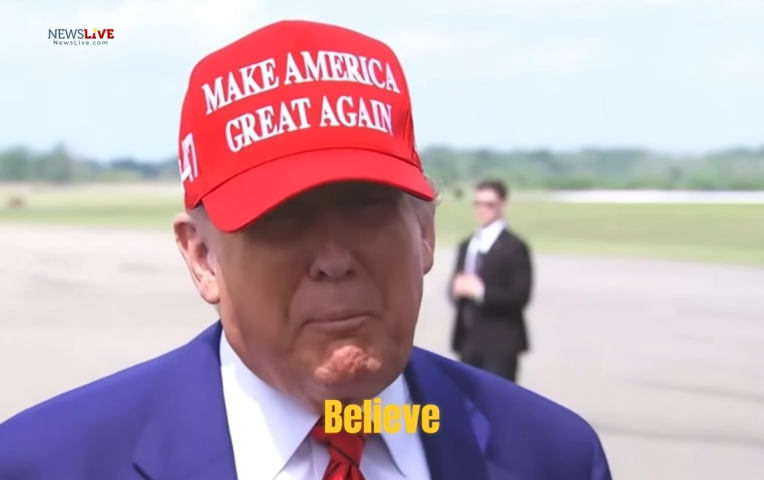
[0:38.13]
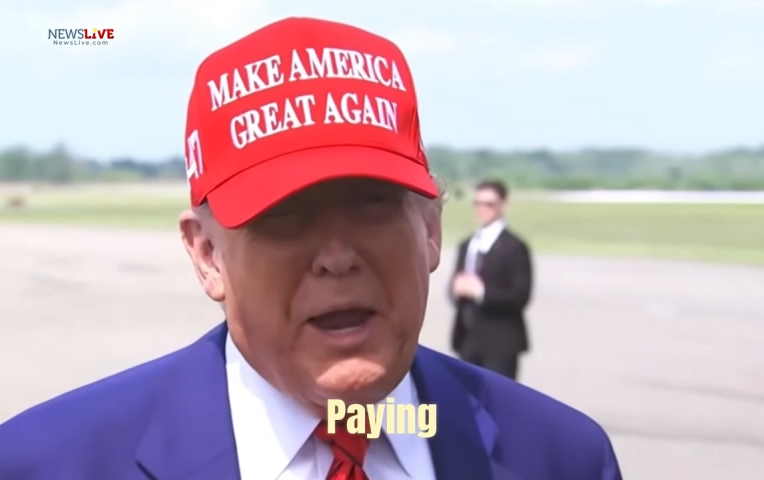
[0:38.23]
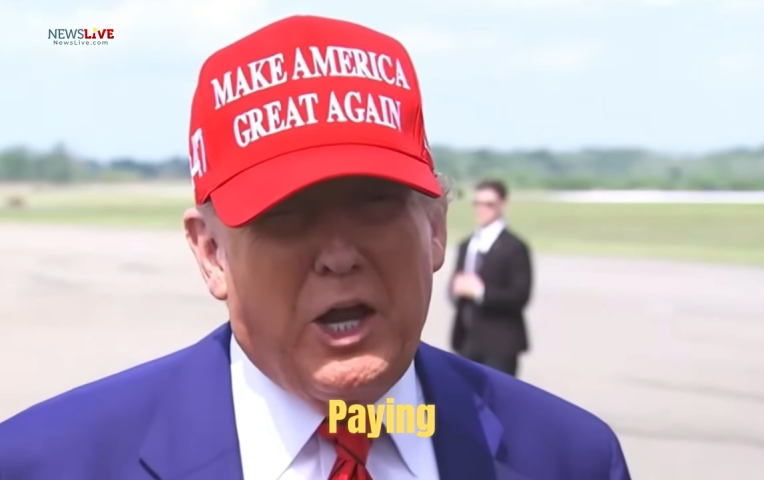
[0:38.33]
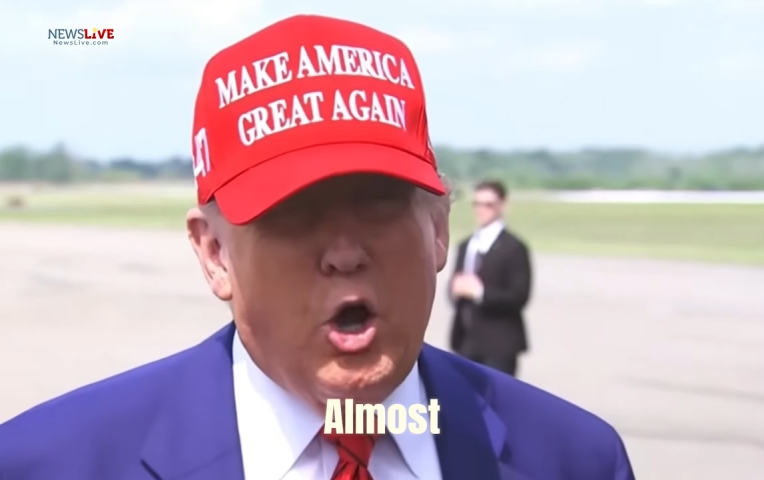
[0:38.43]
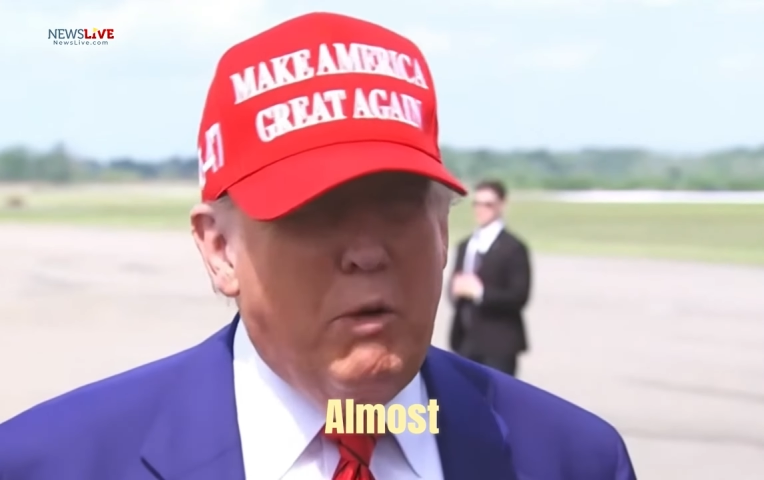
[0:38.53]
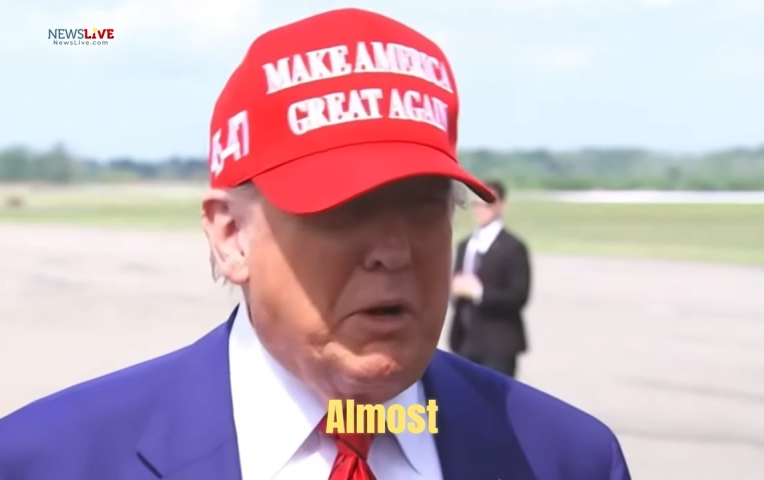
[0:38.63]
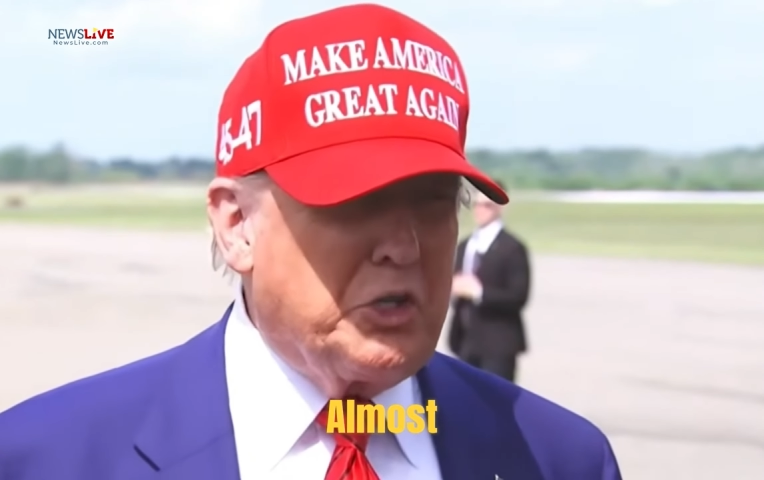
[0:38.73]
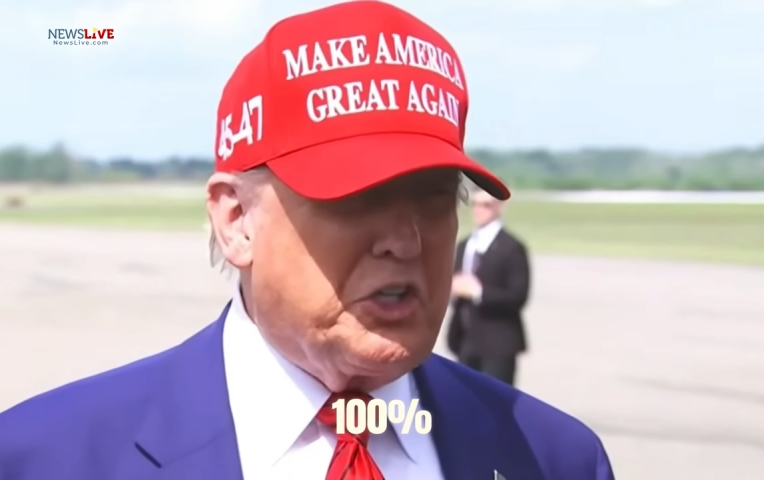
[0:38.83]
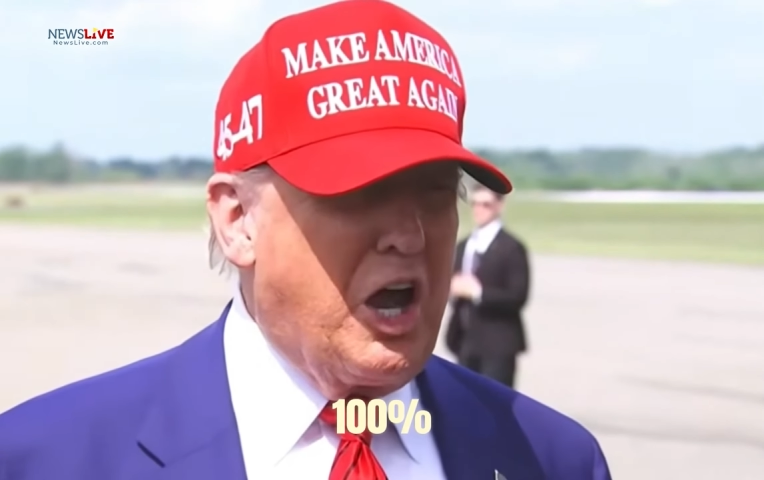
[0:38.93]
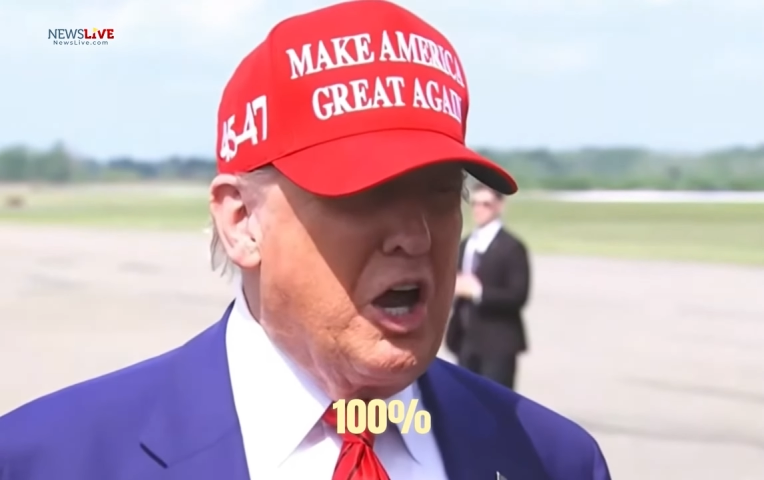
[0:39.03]
paying
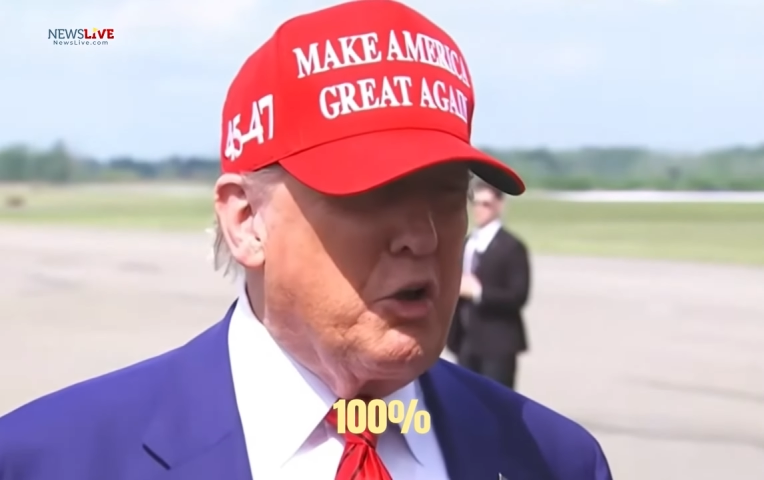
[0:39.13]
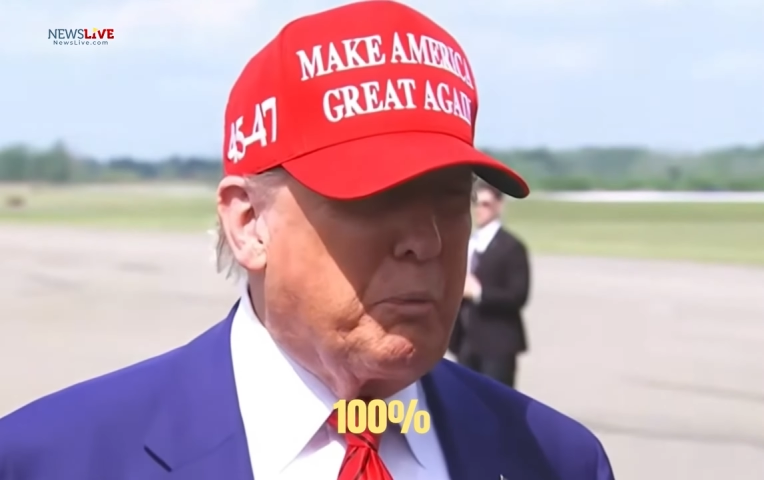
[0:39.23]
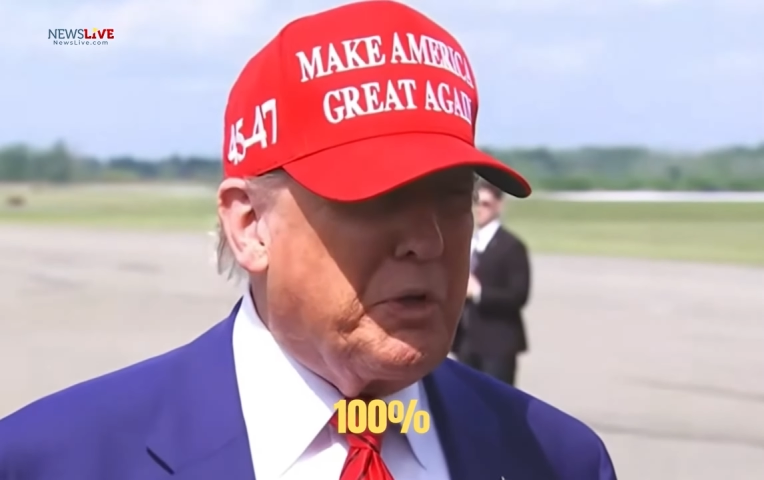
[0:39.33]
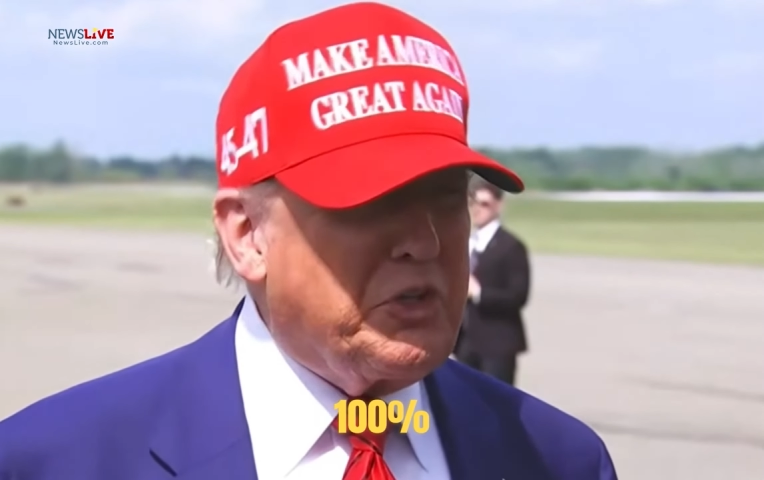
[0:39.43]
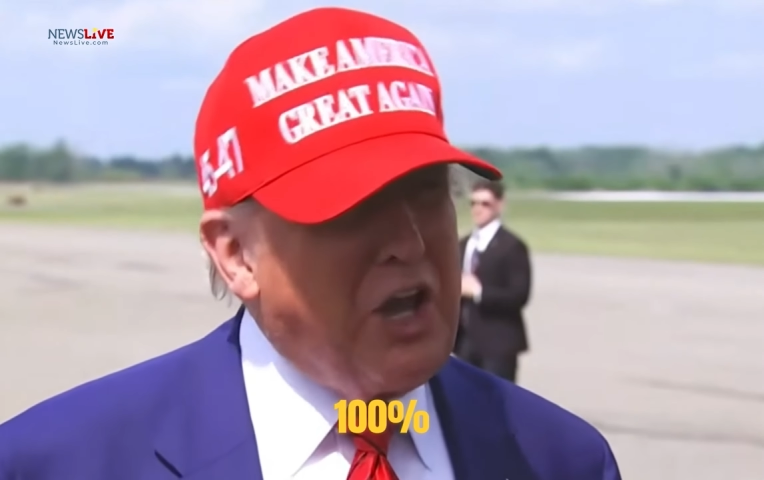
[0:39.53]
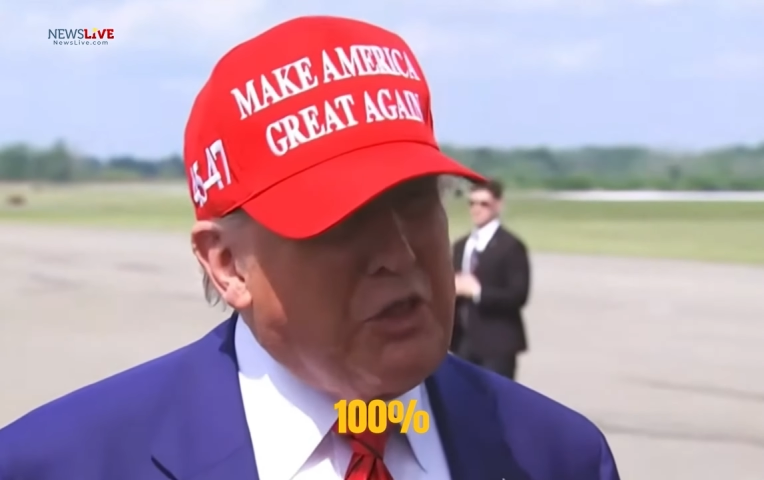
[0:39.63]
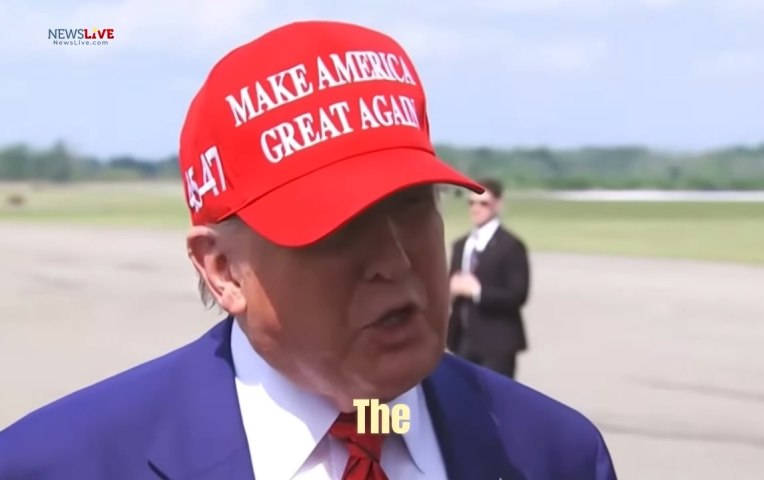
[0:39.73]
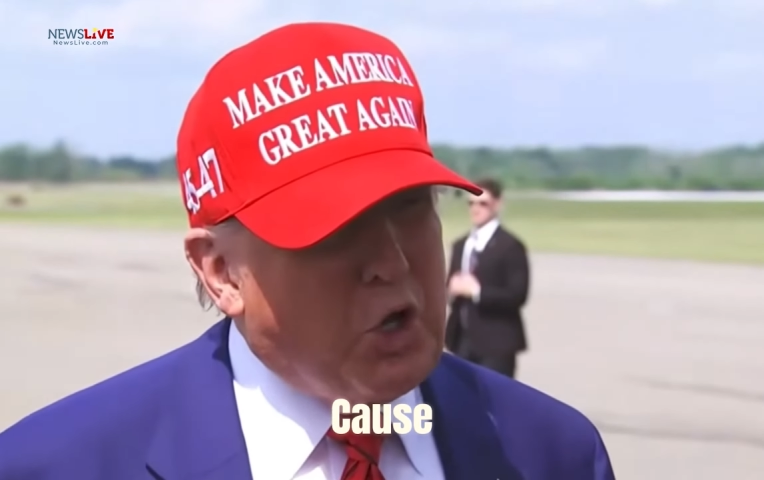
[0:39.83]
almost 100% the